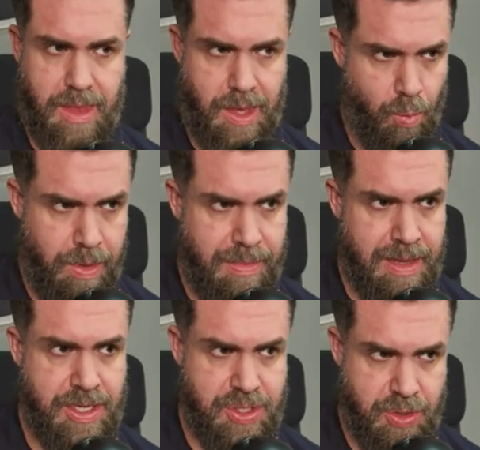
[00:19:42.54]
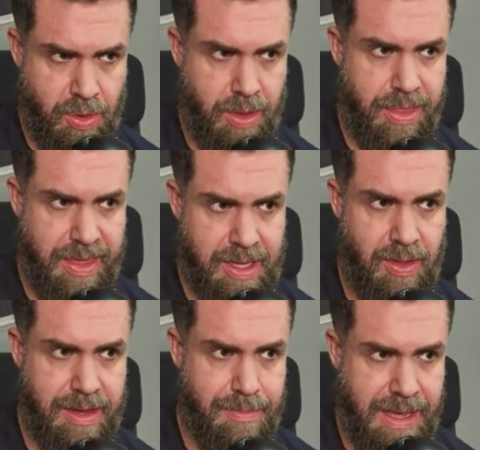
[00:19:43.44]
Women do not think
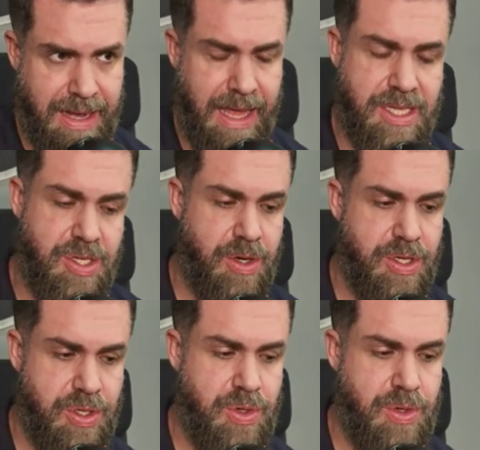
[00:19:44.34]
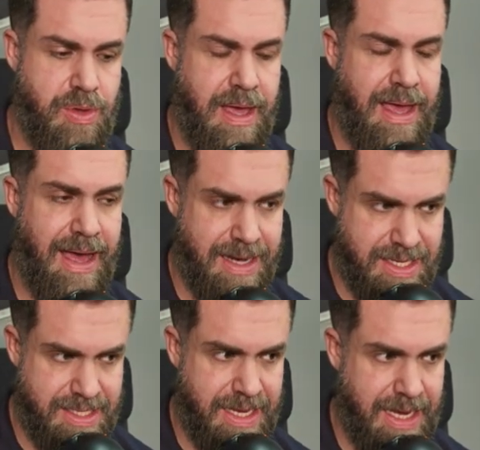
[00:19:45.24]
like men. As soon as you
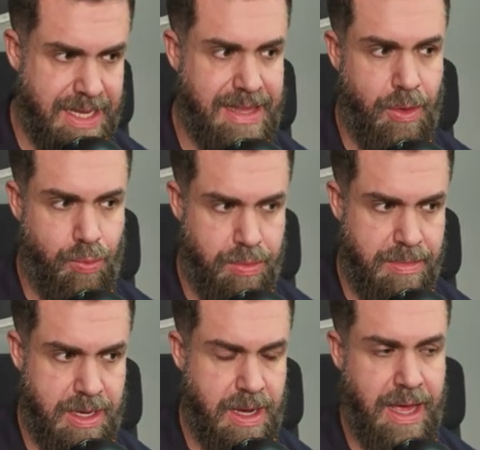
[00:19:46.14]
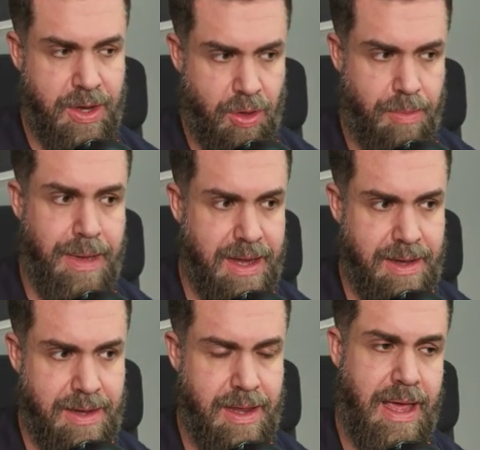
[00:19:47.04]
understand that women are not
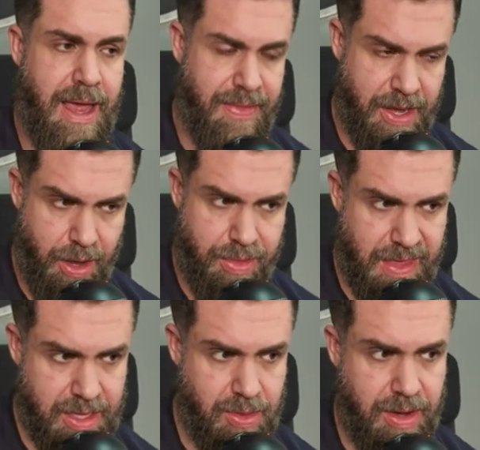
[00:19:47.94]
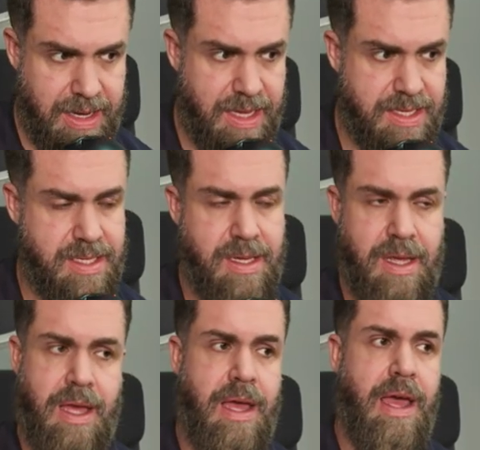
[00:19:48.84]
men and they don't think like us,
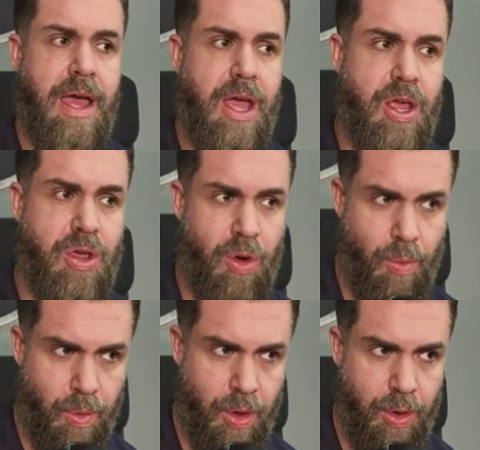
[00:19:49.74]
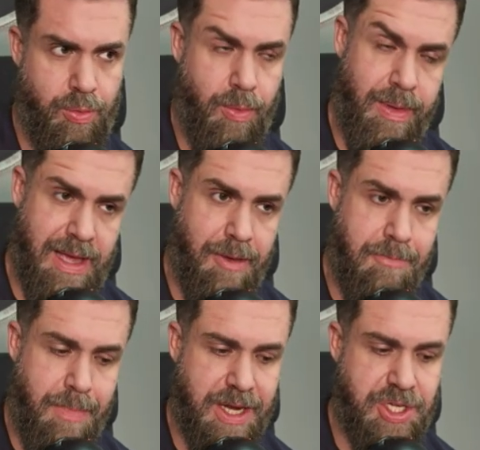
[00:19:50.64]
your world will
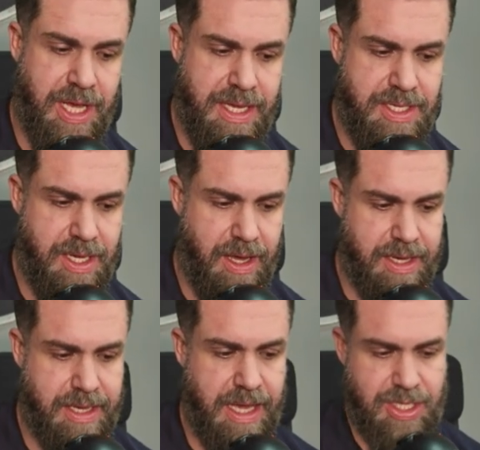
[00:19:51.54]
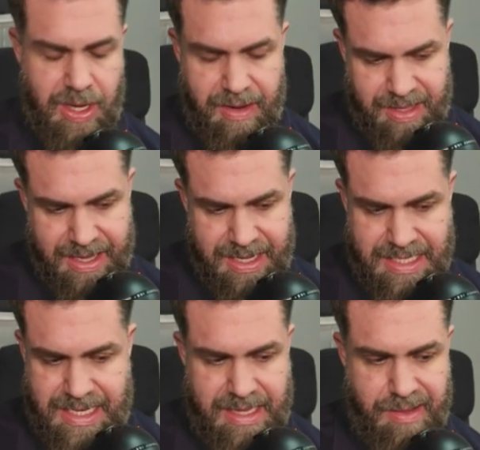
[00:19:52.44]
become much easier, okay? So you have to
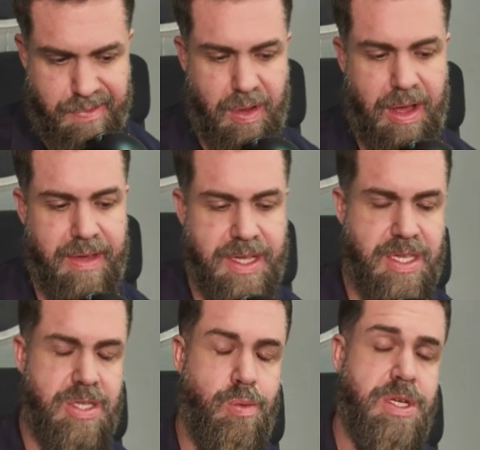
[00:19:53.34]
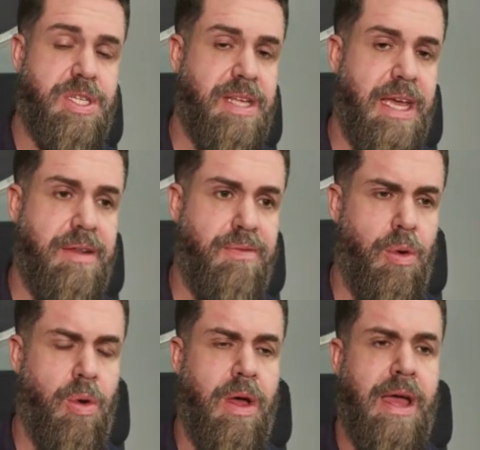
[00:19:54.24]
understand the 5 S's, which stand for